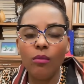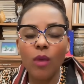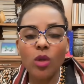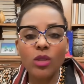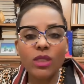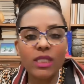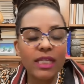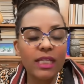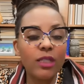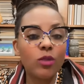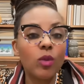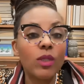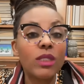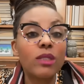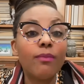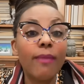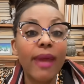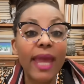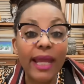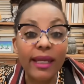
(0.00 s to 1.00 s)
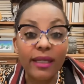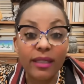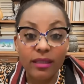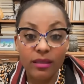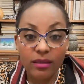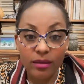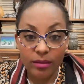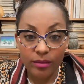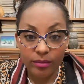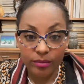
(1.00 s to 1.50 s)
Mostly it was
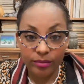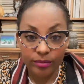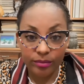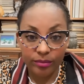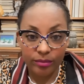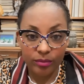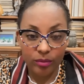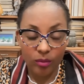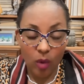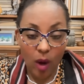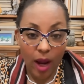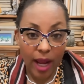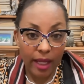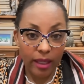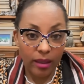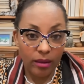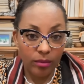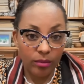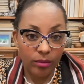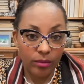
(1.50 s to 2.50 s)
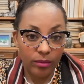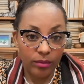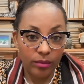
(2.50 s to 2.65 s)
men. Why?